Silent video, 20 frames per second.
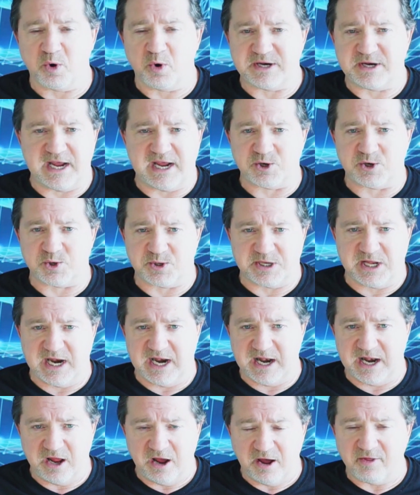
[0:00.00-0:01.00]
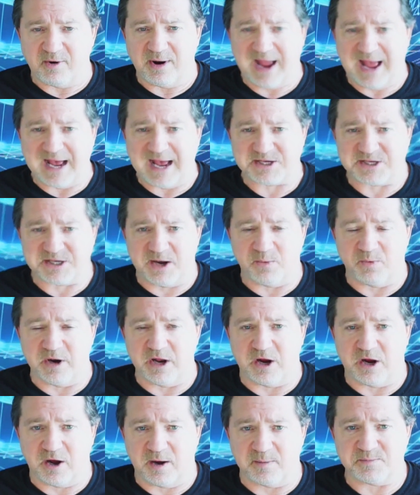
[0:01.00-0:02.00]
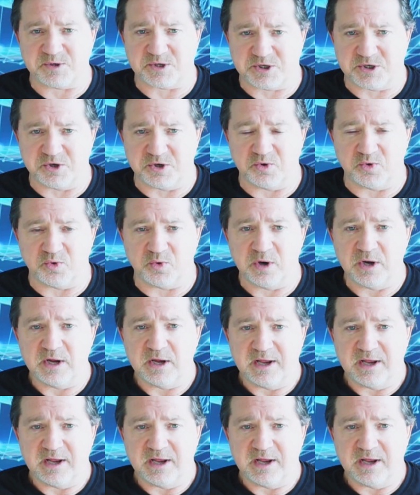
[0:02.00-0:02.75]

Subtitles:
dangerous than any other asset when it comes to